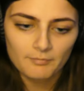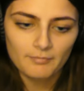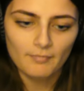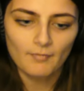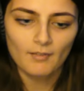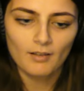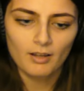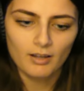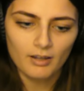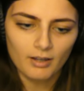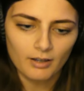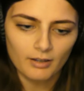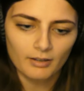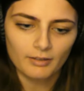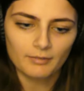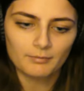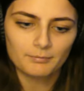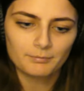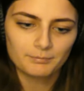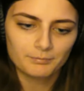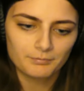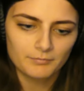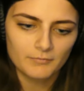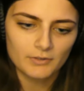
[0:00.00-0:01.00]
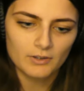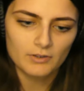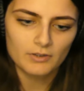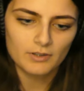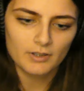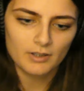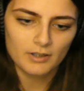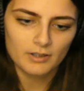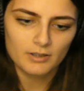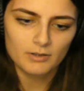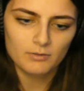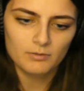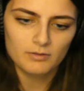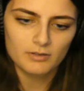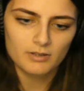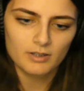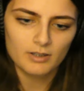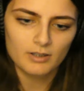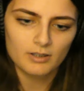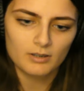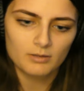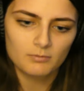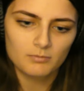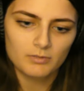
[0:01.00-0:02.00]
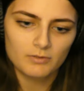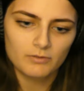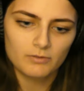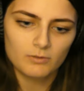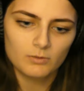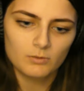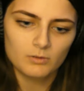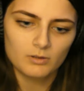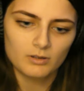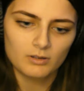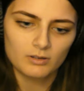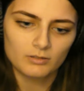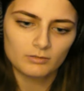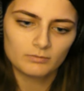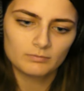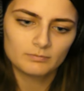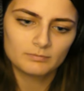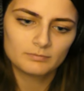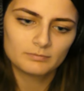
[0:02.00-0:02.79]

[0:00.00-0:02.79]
Okay, so yeah, he was dying before.